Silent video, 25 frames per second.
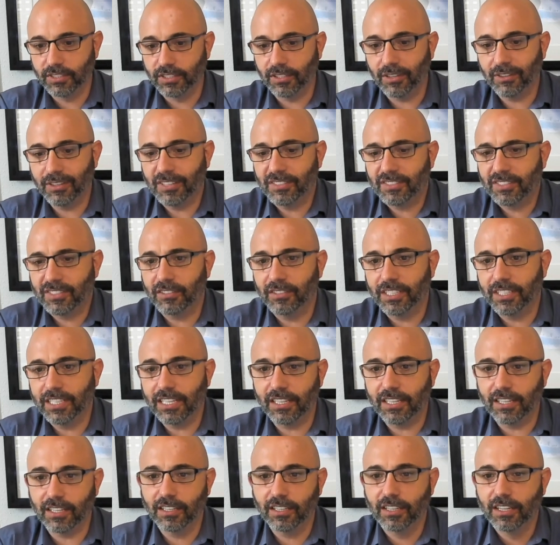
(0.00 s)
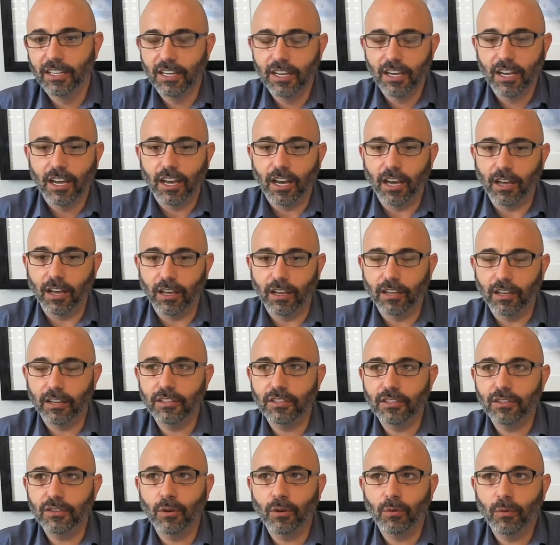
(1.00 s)
You don't necessarily need a uh,
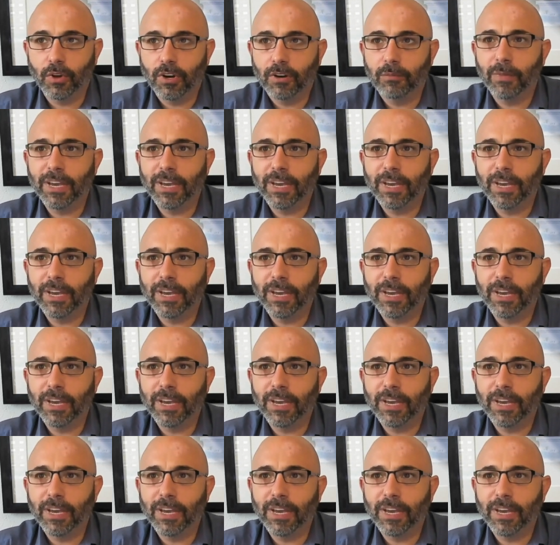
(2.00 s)
you don't want